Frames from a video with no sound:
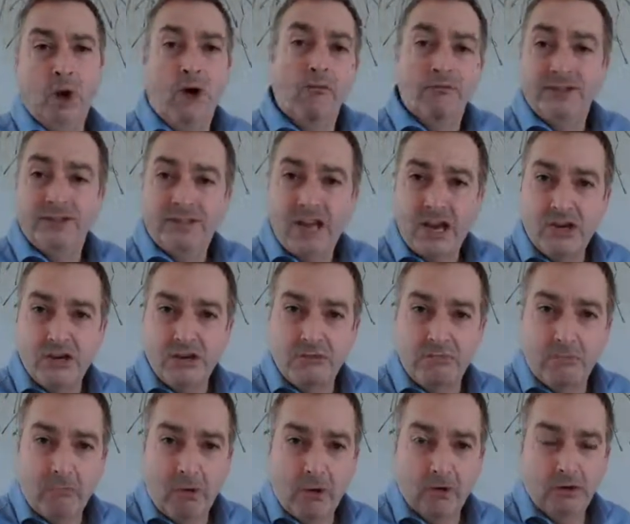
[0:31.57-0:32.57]

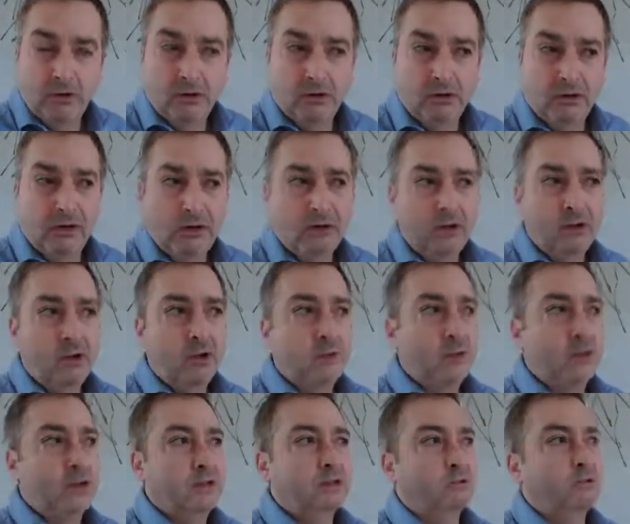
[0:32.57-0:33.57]
conversation model,
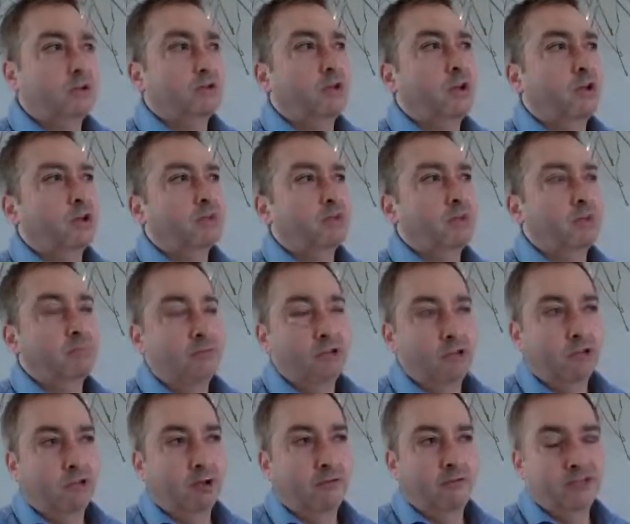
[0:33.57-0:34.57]
which was not so
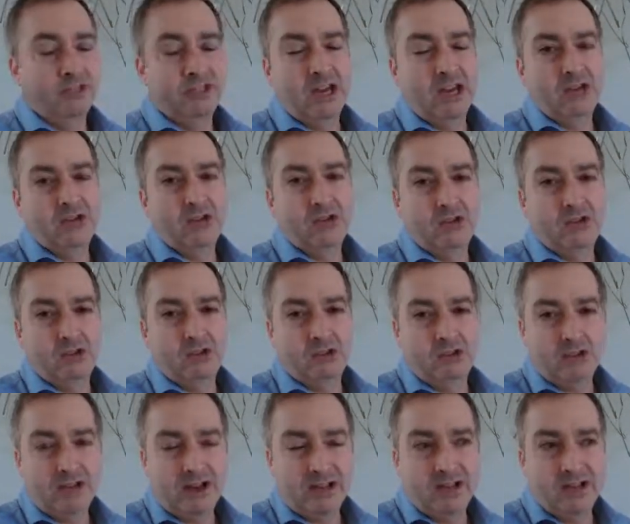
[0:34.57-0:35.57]
much a conversation
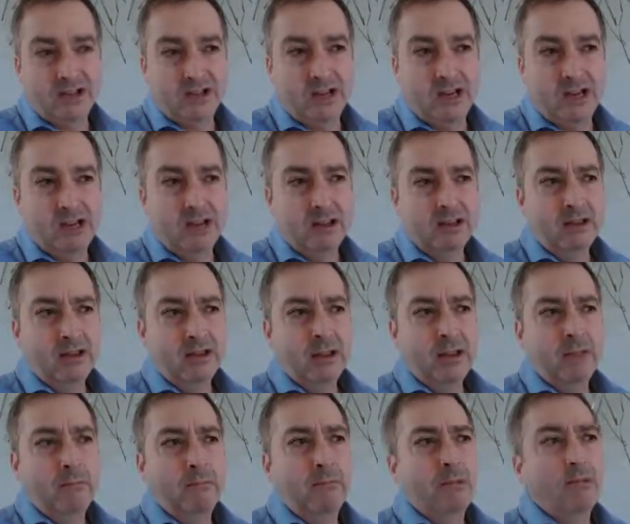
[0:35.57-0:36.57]
strategy,
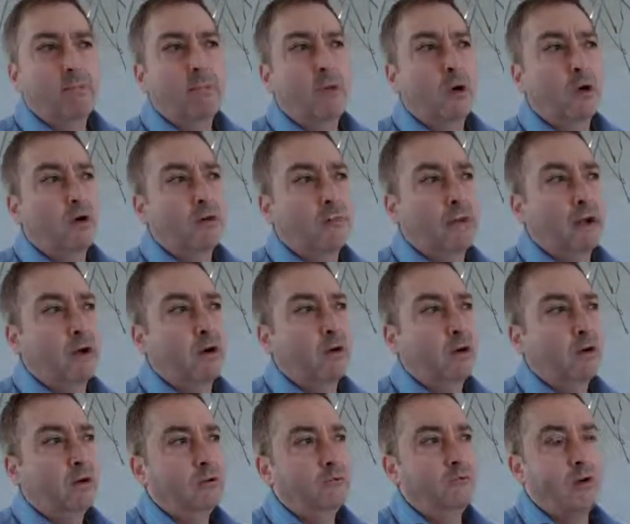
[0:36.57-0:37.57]
but more
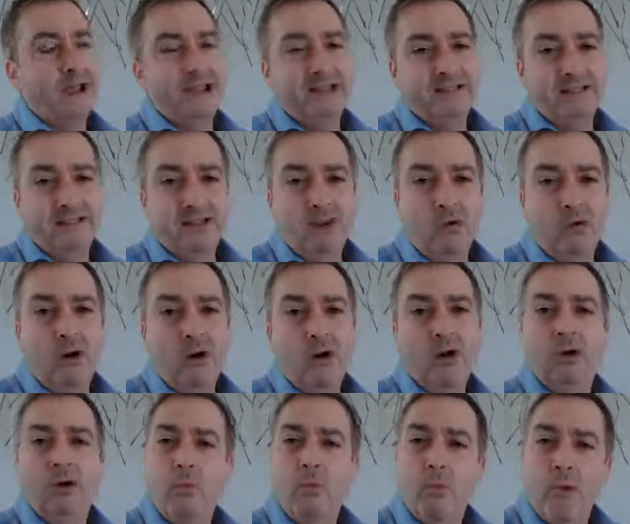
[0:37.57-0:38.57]
about raising
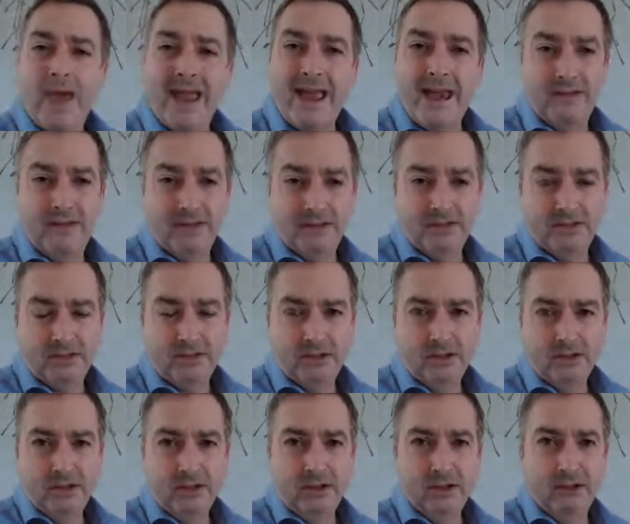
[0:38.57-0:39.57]
your awareness
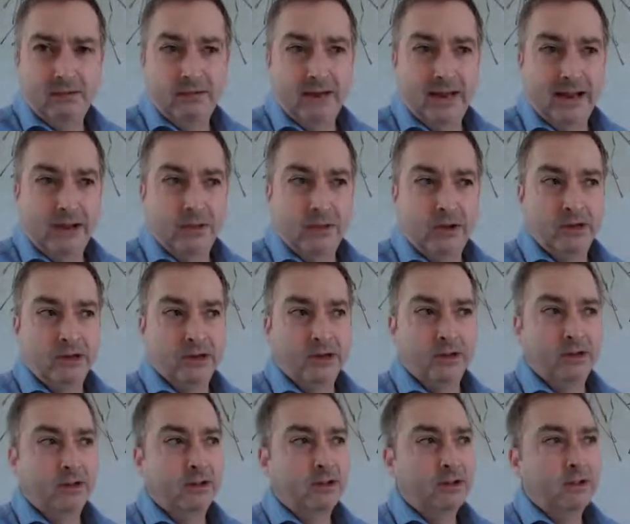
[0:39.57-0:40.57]
of language
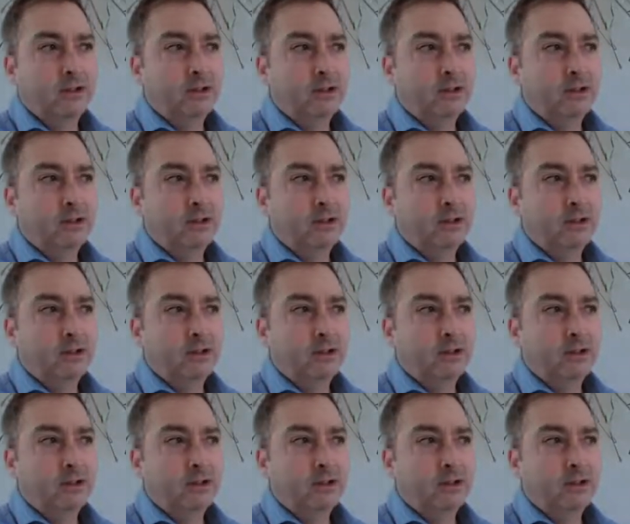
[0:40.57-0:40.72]
and